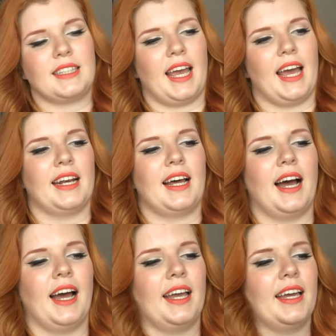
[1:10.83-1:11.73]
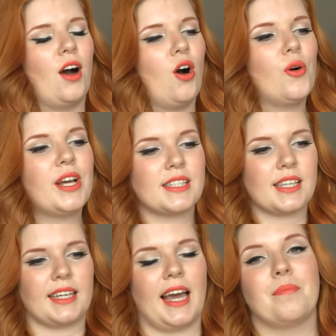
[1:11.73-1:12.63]
and I always
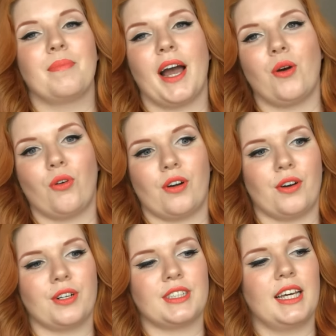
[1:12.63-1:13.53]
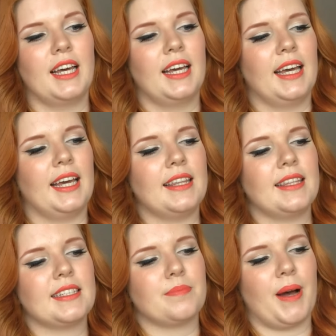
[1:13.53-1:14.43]
get my orders in these